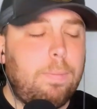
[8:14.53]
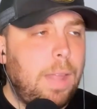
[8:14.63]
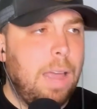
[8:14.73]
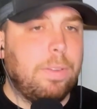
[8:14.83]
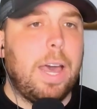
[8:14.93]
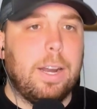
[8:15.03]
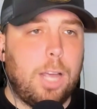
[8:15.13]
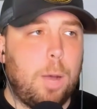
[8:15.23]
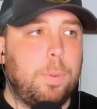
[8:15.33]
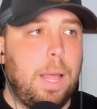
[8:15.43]
I've got a
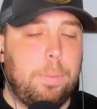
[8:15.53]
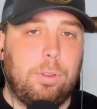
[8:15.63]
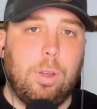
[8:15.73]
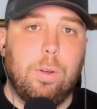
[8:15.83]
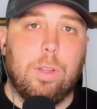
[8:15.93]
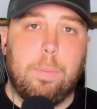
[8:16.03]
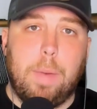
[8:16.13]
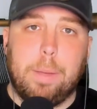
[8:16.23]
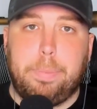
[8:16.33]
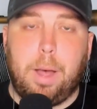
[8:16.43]
couple episodes on
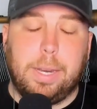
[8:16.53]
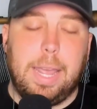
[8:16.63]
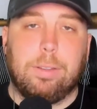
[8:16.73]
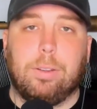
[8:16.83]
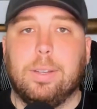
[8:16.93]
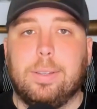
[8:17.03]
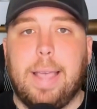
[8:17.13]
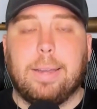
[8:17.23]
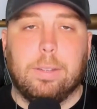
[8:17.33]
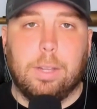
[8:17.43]
my podcast called
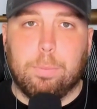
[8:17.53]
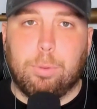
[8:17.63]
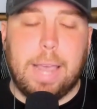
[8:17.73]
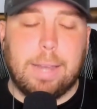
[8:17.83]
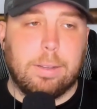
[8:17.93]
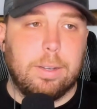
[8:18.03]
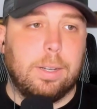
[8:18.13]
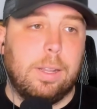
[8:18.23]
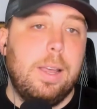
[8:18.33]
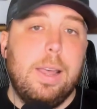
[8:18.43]
Tactical and
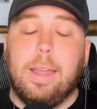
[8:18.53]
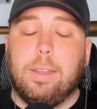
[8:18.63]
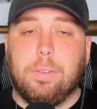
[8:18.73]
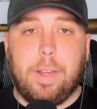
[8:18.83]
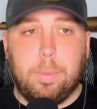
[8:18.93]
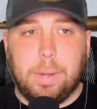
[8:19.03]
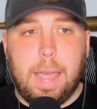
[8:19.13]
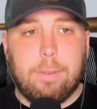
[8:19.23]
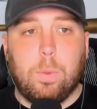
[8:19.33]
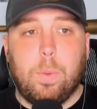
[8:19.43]
Practical that's available
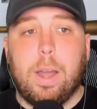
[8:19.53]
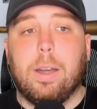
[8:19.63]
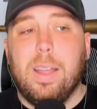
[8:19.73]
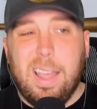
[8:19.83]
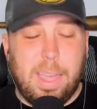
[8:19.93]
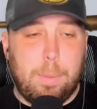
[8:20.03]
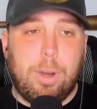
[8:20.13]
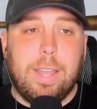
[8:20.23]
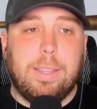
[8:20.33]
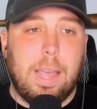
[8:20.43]
everywhere that
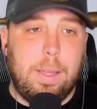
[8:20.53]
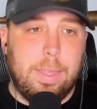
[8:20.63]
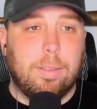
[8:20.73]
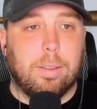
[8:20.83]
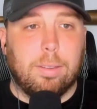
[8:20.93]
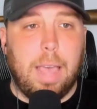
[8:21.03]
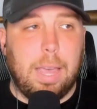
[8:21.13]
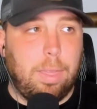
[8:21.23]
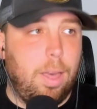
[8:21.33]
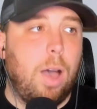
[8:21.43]
break down this
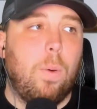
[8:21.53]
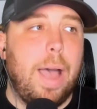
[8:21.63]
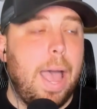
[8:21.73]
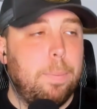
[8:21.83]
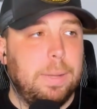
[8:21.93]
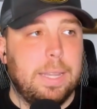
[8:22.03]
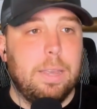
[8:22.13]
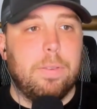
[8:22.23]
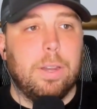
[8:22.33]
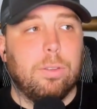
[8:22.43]
exact thought, why I
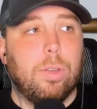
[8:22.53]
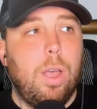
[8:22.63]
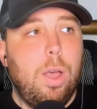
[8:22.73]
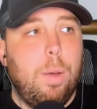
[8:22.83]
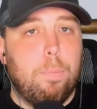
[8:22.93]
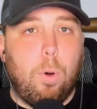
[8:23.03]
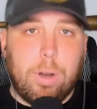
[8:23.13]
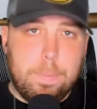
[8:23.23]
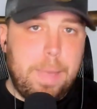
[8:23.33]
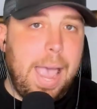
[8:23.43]
believe it is more
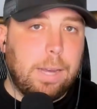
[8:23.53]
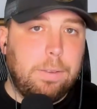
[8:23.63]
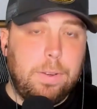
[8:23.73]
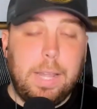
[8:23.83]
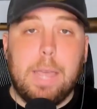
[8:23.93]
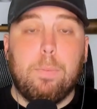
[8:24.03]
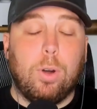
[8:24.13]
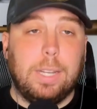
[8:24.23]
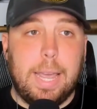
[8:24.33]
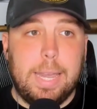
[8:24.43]
impactful and more
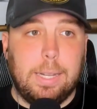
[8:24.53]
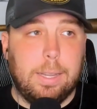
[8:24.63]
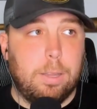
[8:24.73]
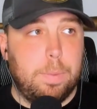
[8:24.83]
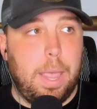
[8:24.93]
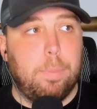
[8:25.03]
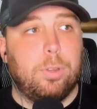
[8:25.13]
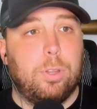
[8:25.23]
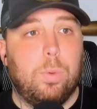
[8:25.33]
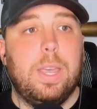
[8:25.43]
likely to be able
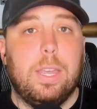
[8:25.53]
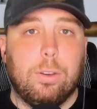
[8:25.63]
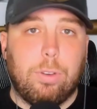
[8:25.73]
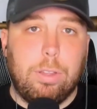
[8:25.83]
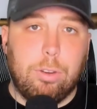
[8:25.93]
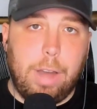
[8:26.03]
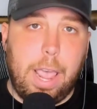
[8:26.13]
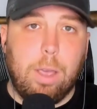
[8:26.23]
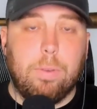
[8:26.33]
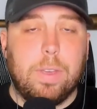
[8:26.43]
to increase your
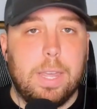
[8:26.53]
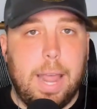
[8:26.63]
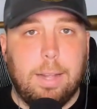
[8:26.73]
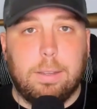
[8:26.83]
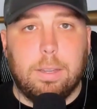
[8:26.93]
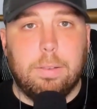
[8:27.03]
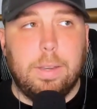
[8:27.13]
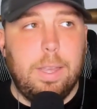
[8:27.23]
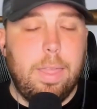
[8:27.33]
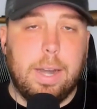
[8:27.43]
AOV and
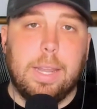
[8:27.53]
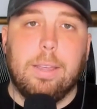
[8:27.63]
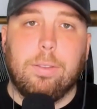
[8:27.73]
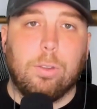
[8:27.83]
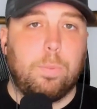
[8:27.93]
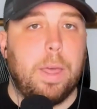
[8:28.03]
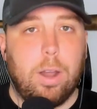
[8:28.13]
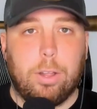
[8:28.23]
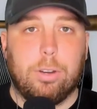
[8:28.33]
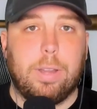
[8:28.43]
LTV than it is to spend
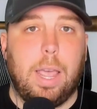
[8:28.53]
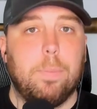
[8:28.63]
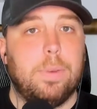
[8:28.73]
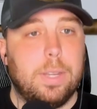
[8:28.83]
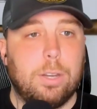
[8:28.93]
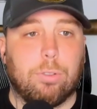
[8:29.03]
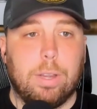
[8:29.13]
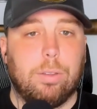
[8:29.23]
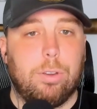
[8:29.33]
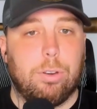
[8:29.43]
all your time
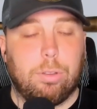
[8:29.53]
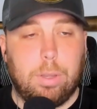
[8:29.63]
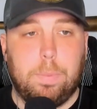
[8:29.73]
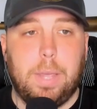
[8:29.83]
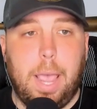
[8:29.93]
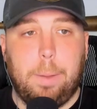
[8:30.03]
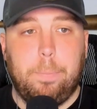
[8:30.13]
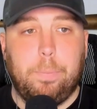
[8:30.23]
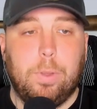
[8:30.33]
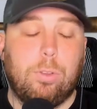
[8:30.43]
decreasing your CPA.
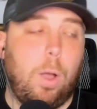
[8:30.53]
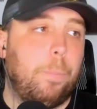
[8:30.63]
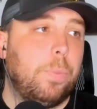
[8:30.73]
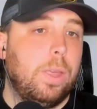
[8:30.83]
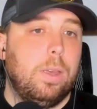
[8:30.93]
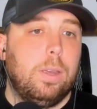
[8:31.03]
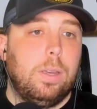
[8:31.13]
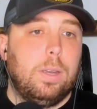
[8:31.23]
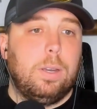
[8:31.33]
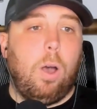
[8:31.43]
So
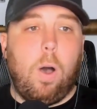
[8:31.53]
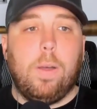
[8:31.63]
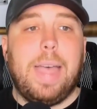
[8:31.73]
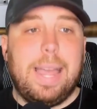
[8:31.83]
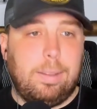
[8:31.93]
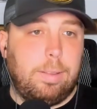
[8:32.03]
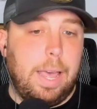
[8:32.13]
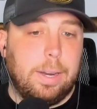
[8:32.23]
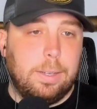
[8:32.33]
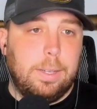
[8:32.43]
all that
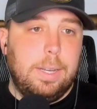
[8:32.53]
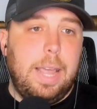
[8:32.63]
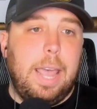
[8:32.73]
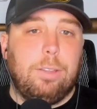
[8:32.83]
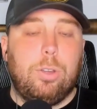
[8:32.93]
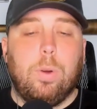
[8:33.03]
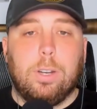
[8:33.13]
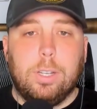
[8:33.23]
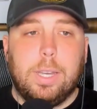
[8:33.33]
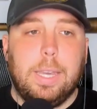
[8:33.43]
said, as you are
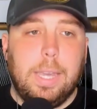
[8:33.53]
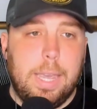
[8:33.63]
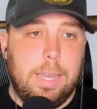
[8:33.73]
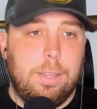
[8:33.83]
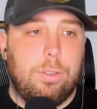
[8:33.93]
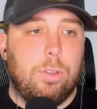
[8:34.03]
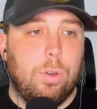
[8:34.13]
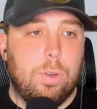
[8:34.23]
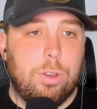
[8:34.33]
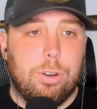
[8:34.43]
looking
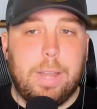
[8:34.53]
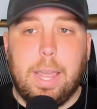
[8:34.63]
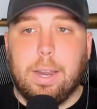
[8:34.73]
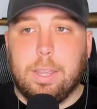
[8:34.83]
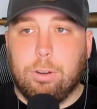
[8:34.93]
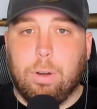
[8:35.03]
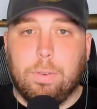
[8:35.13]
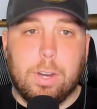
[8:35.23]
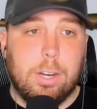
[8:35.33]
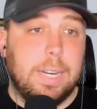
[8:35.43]
into your data year
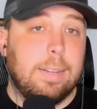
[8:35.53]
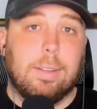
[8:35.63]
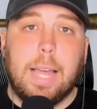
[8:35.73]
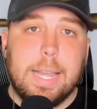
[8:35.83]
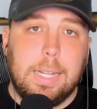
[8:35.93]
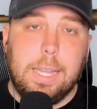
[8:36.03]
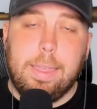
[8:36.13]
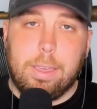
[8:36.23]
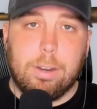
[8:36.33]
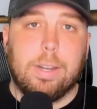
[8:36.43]
over year, it's likely
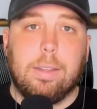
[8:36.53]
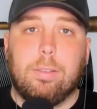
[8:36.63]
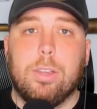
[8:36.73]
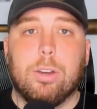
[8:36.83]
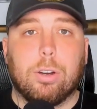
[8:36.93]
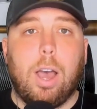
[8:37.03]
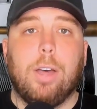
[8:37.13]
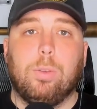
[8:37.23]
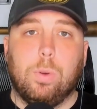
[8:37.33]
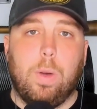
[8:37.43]
that you're going to see your
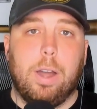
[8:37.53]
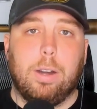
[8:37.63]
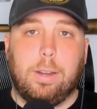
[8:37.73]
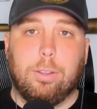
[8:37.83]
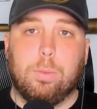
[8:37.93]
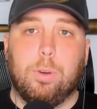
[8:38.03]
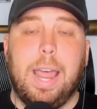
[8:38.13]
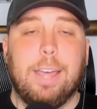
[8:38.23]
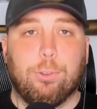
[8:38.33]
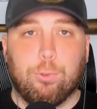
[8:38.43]
cost to acquire a customer
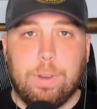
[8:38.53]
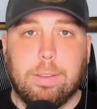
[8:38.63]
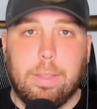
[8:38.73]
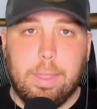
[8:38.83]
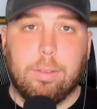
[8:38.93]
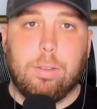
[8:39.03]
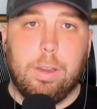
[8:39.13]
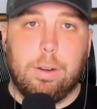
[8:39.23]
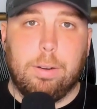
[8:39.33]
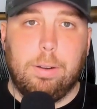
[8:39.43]
has risen this year.